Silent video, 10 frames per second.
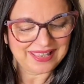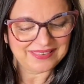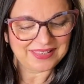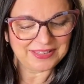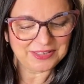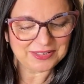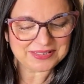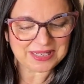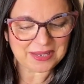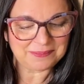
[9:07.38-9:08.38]
They
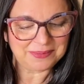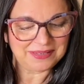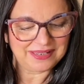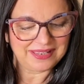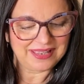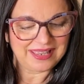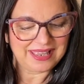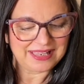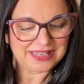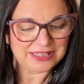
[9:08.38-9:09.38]
looked up,
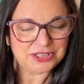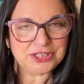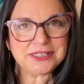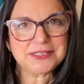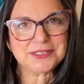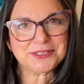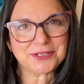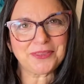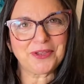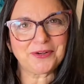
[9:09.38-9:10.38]
and Jesus
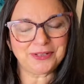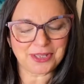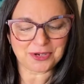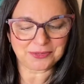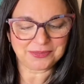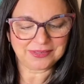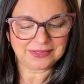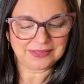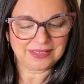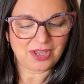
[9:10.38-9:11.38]
stood there alone.
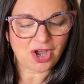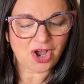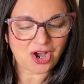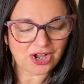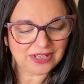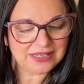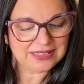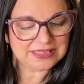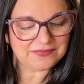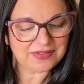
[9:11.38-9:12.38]
On
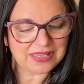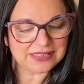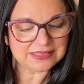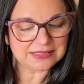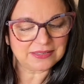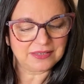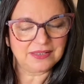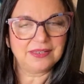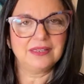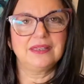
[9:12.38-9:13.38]
his face
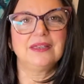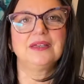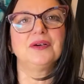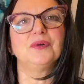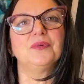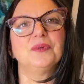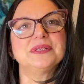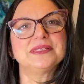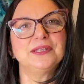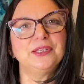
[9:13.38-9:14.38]

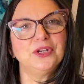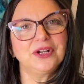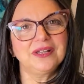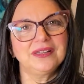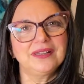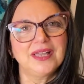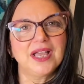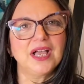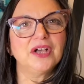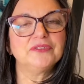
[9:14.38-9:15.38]
was the look
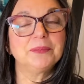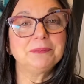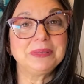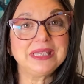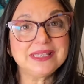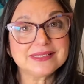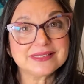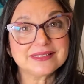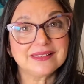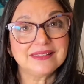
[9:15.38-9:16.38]
of
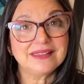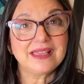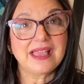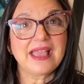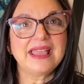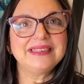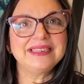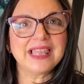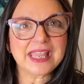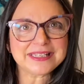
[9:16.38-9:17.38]
peace
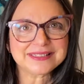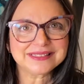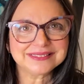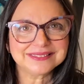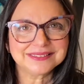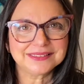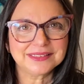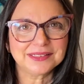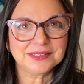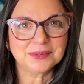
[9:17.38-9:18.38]
and light.
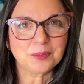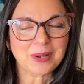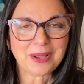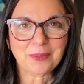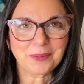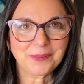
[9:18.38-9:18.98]
Wow.